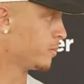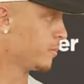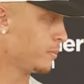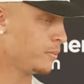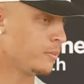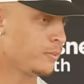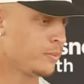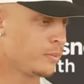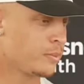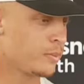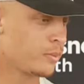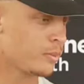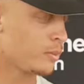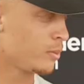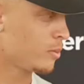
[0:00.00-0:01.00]
What, I
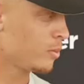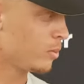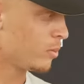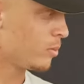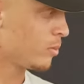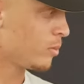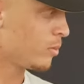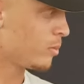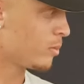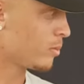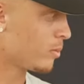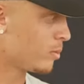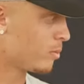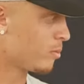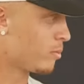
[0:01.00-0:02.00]
mean, what is
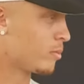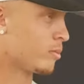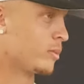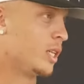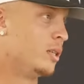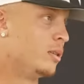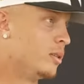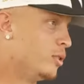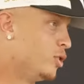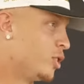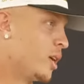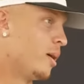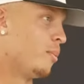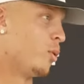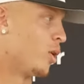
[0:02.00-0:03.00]
beneficial about it? You
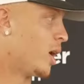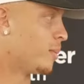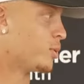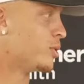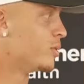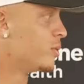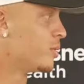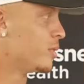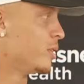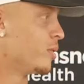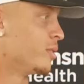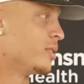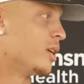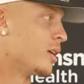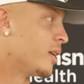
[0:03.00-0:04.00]
just got more options. You
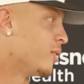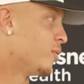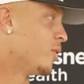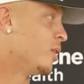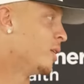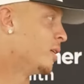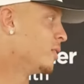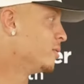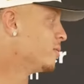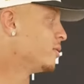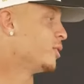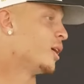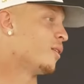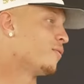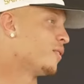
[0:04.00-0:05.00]
can tuck in and run.
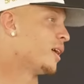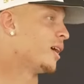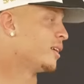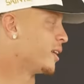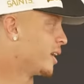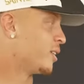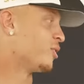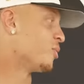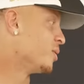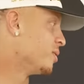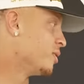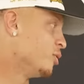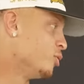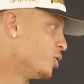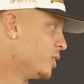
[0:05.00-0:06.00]
You got a flat. You got a three,
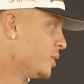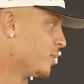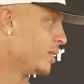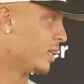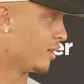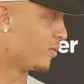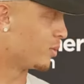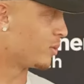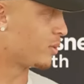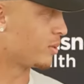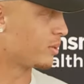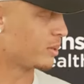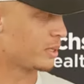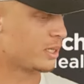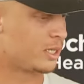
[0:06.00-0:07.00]
usually three
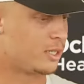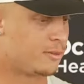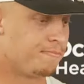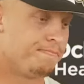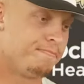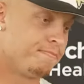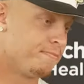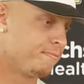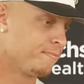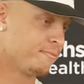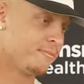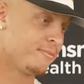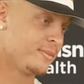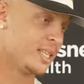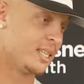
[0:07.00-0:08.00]
levels, um,
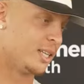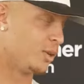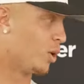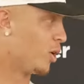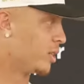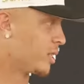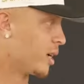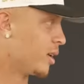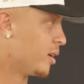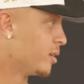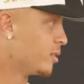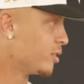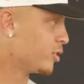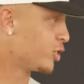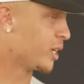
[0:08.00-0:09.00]
and then you always got
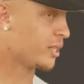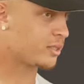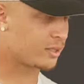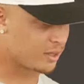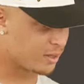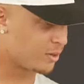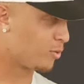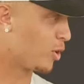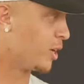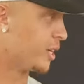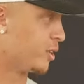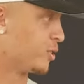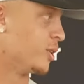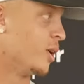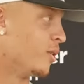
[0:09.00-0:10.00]
a chance to run it
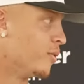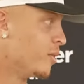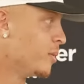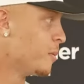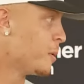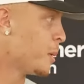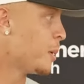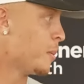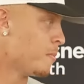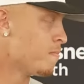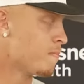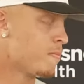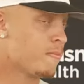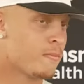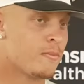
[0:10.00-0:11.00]
yourself.
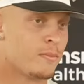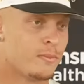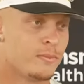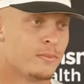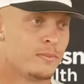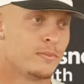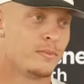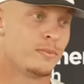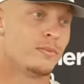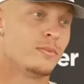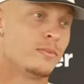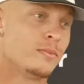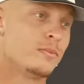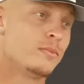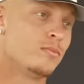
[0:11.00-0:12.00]
What, what, what was
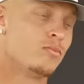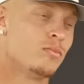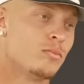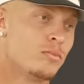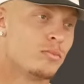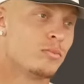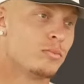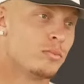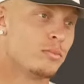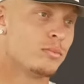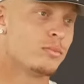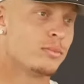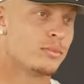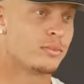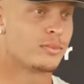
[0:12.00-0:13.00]
your official ruling
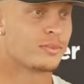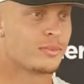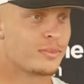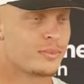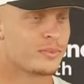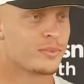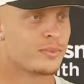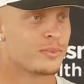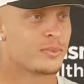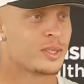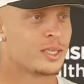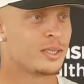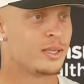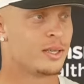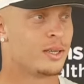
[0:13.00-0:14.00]
on whether you got that pass
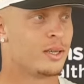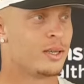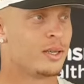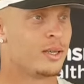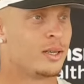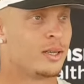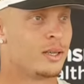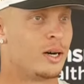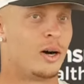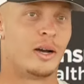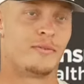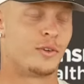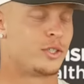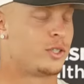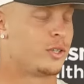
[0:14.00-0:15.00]
off today on the defense? Oh, I
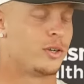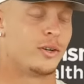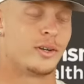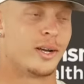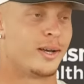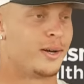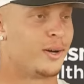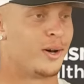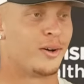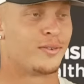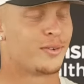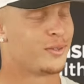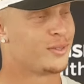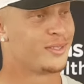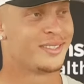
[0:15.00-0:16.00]
for sure got it off.
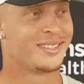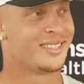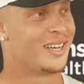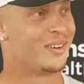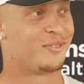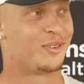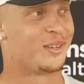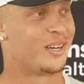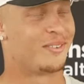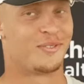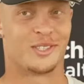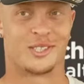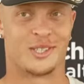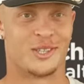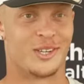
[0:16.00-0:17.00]
I
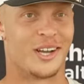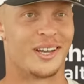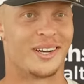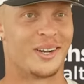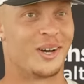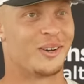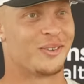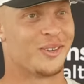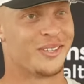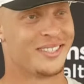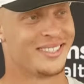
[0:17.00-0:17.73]
for sure got it off.